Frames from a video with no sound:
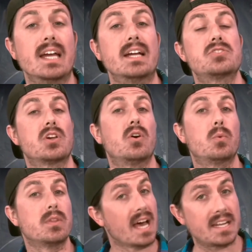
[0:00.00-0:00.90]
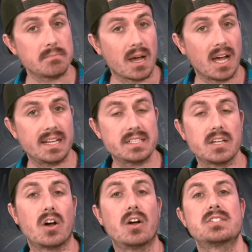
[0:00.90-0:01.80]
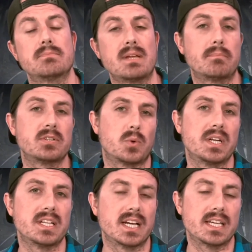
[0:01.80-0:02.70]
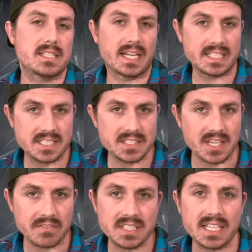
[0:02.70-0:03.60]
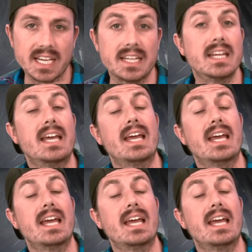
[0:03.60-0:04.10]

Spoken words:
And so, with that in mind, on September 29th, 1978,